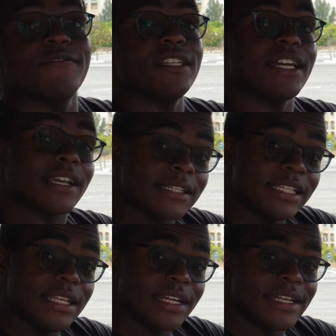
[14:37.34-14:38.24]
of the
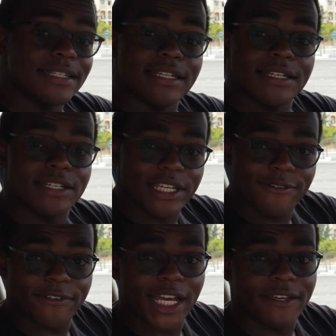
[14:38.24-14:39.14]
XC90
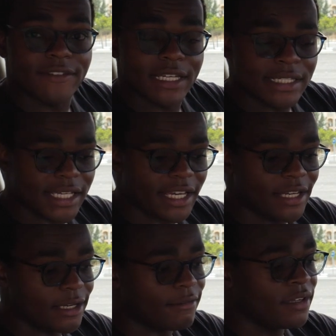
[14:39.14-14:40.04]
D5
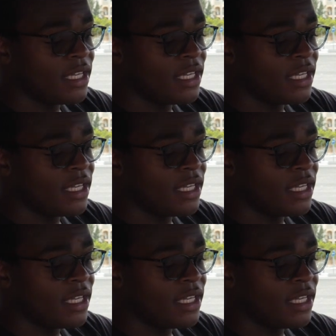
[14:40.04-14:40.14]
Executive.